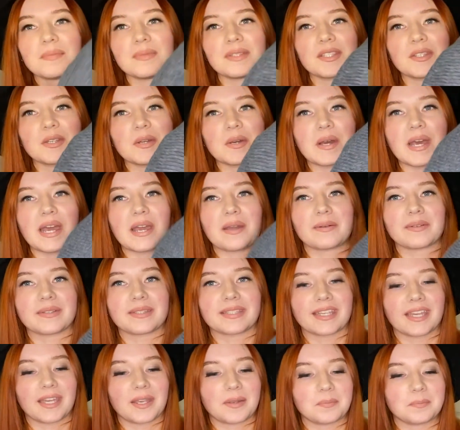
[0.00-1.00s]
So I was
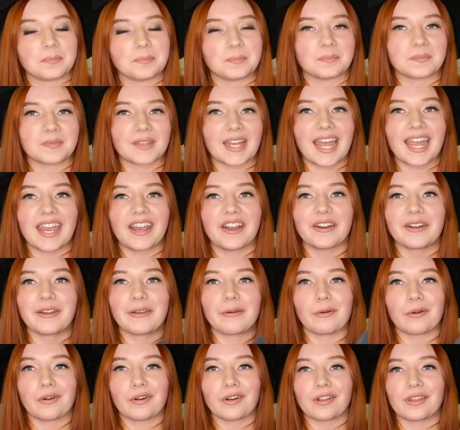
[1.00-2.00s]
like, I already
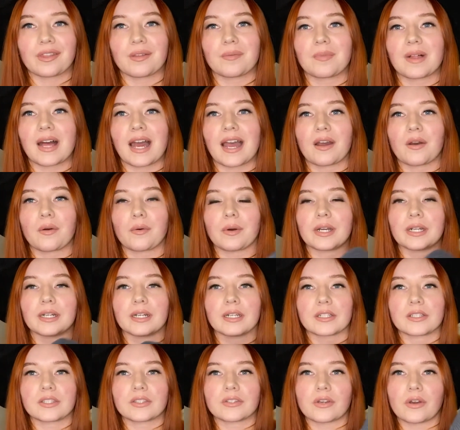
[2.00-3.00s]
ordered the black one,
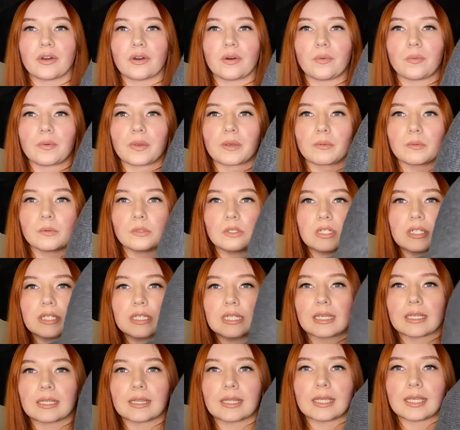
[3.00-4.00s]
so we will just
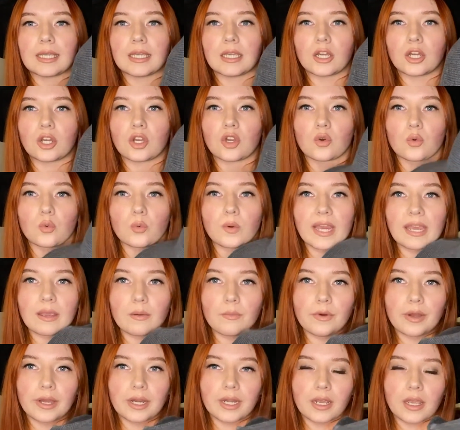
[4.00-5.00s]
get the gray
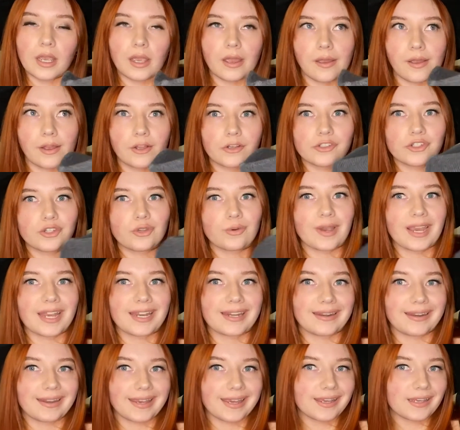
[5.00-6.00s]
one. Do I
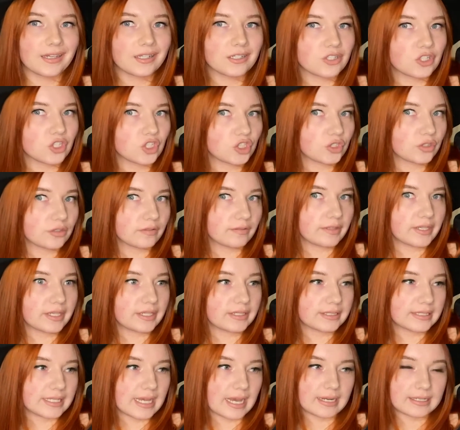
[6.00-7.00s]
need two of the
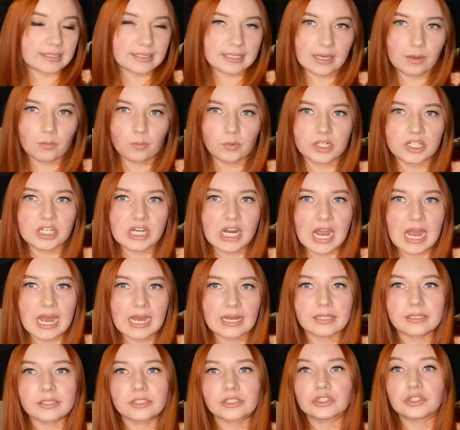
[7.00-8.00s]
exact same witch
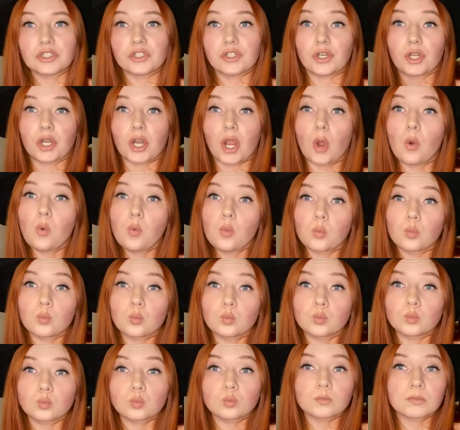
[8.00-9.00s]
hat? No,
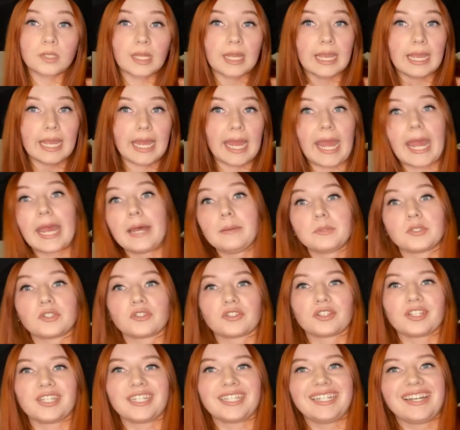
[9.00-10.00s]

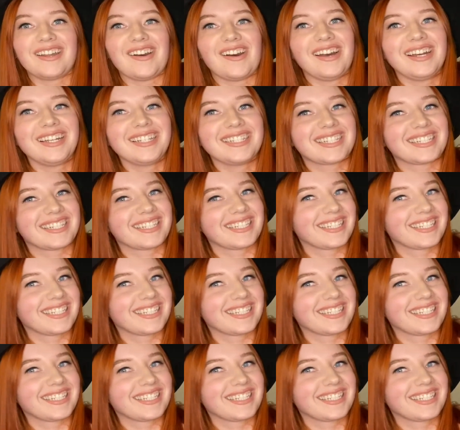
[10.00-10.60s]
absolutely not.